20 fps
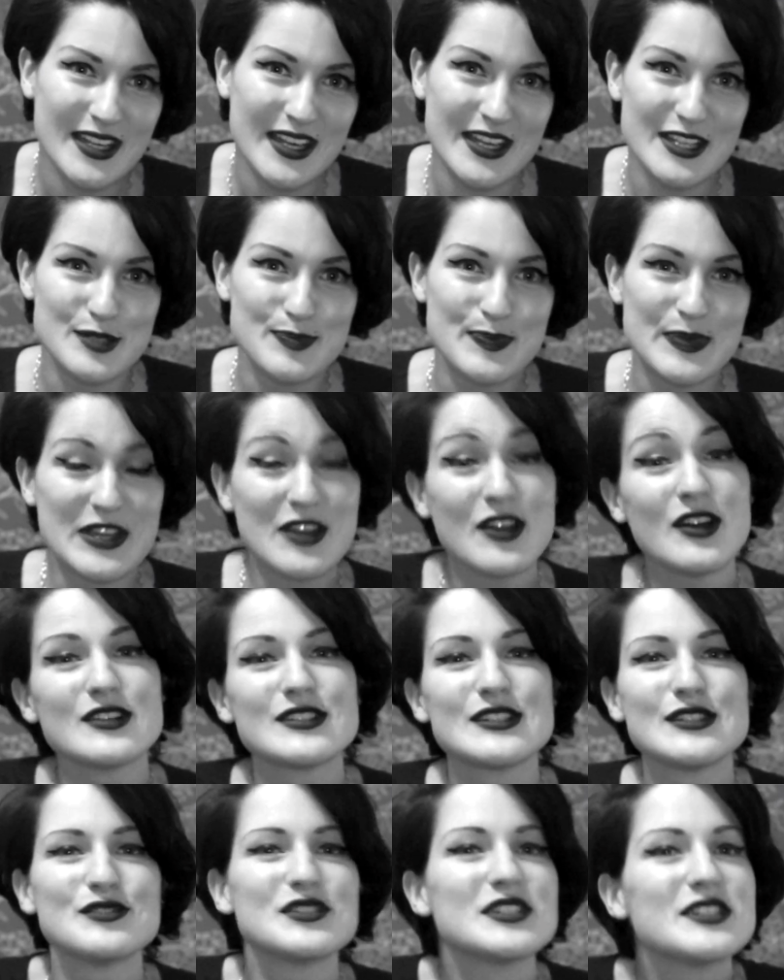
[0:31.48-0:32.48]
is
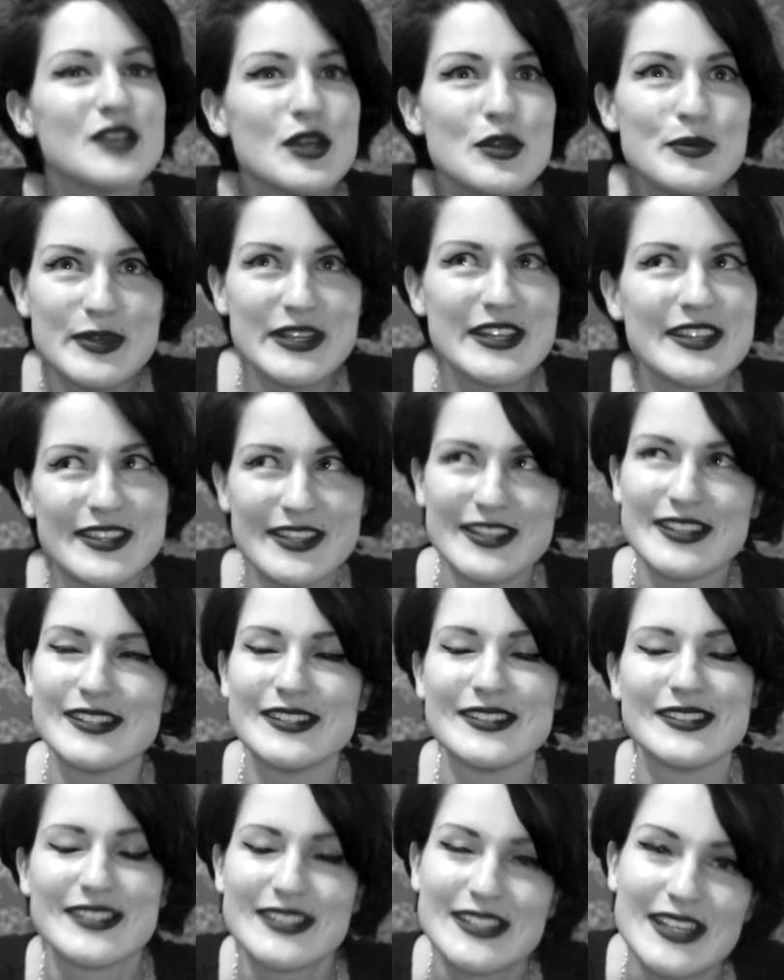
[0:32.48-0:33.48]
because there are so many
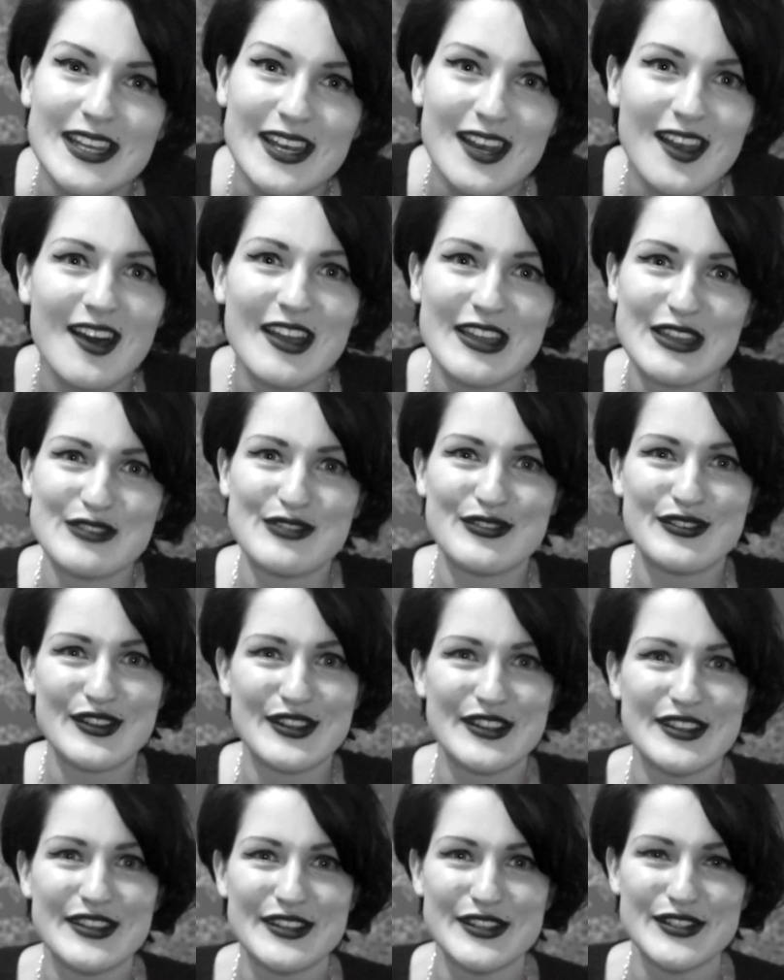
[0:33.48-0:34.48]
things in life
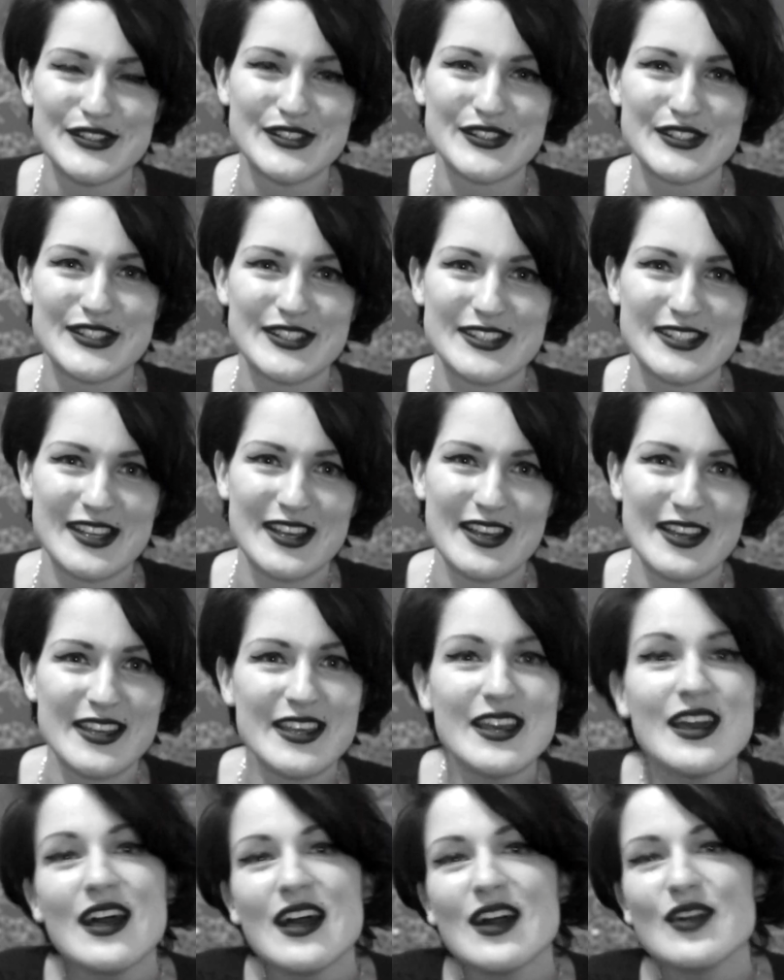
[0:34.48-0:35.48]
that you just say,
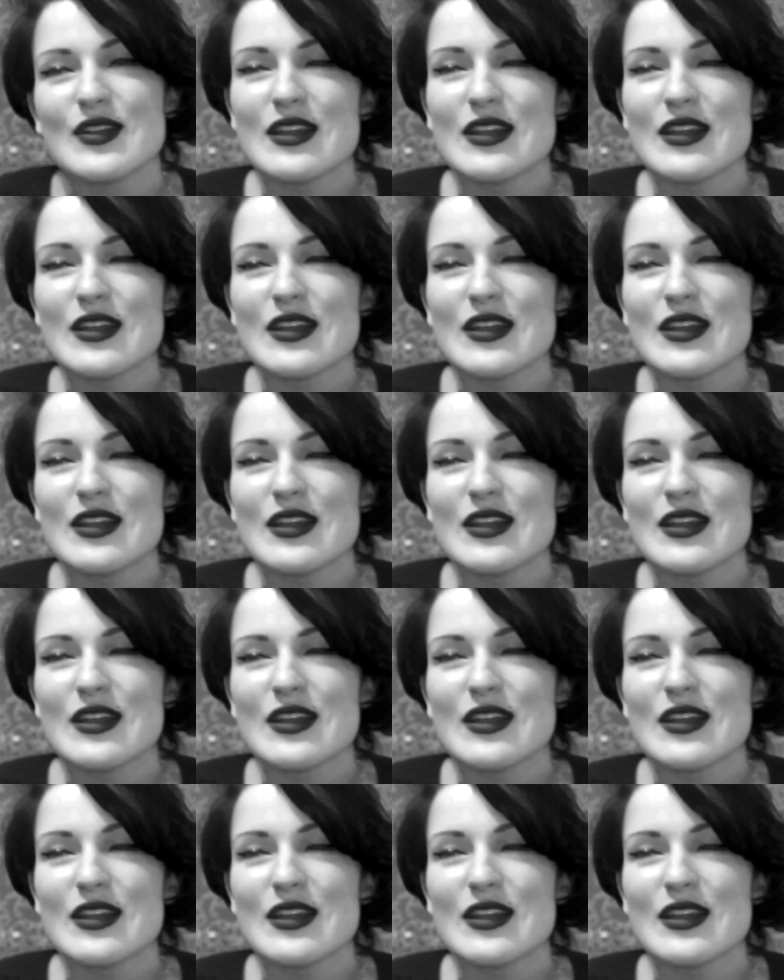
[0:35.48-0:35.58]
yeah,